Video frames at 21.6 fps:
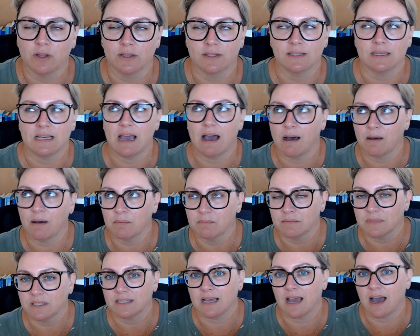the ums,
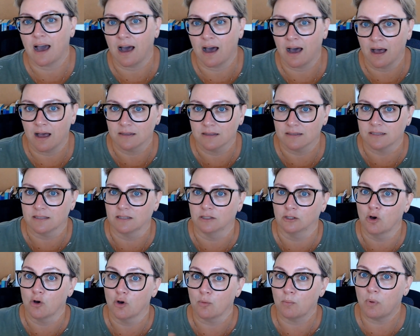the ahs, the
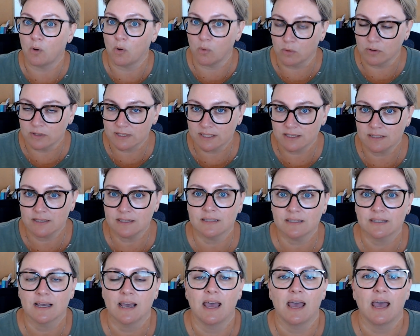long pauses
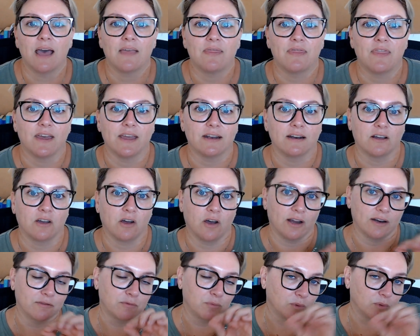that kind
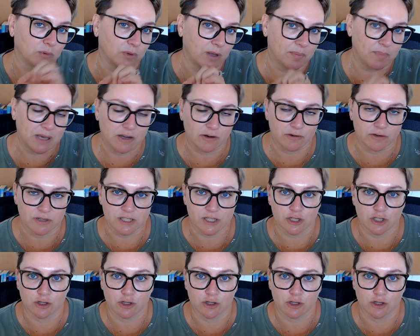of will appear as a